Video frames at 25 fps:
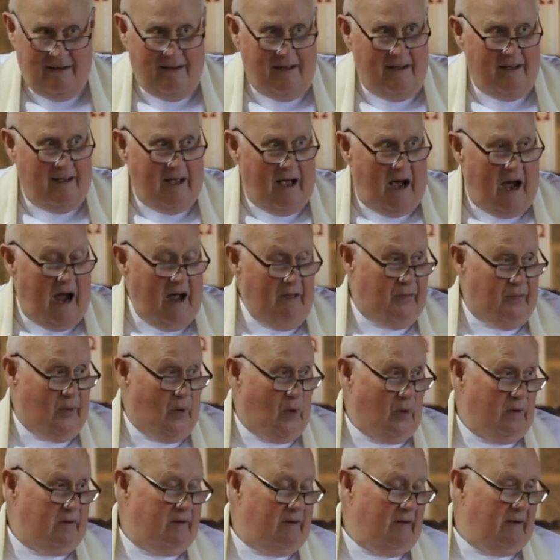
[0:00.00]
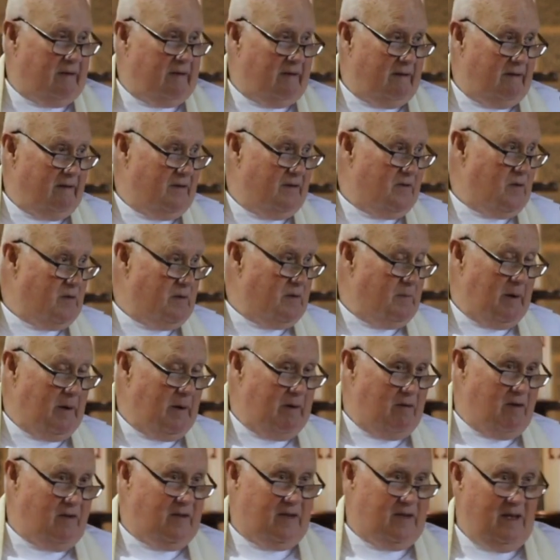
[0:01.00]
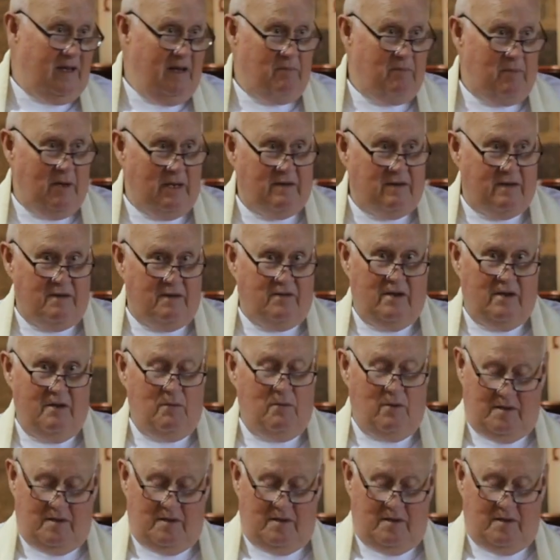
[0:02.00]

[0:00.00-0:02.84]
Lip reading: I thought that this was a bit risky, but she was